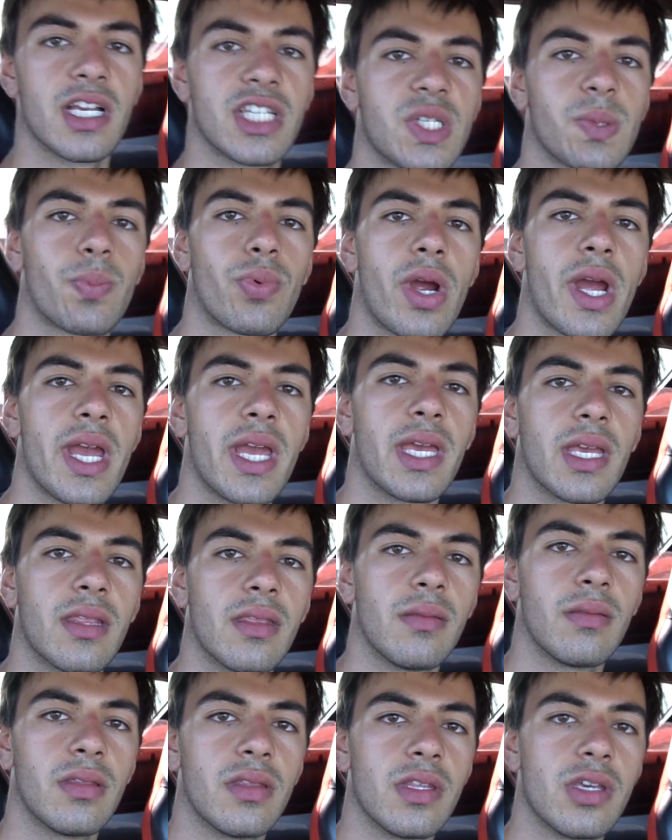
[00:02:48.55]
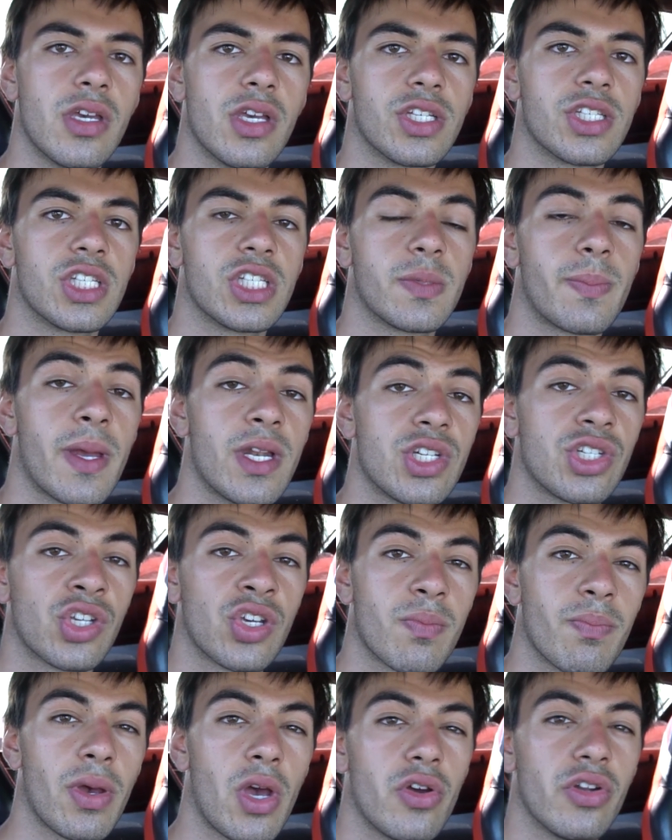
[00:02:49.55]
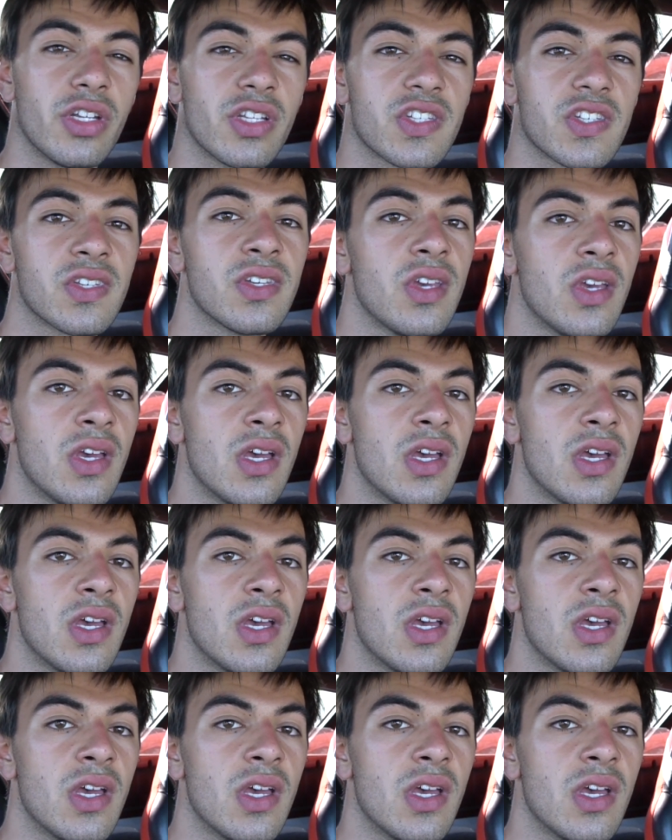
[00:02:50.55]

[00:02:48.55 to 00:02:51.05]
spraying the suspension components